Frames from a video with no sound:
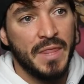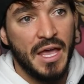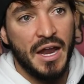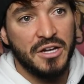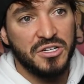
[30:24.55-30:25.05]

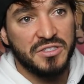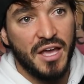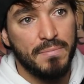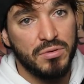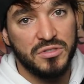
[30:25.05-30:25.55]
And I just
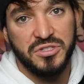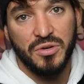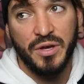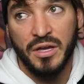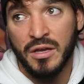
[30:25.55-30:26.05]
kept
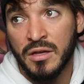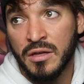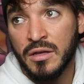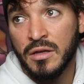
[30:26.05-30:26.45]
pursuing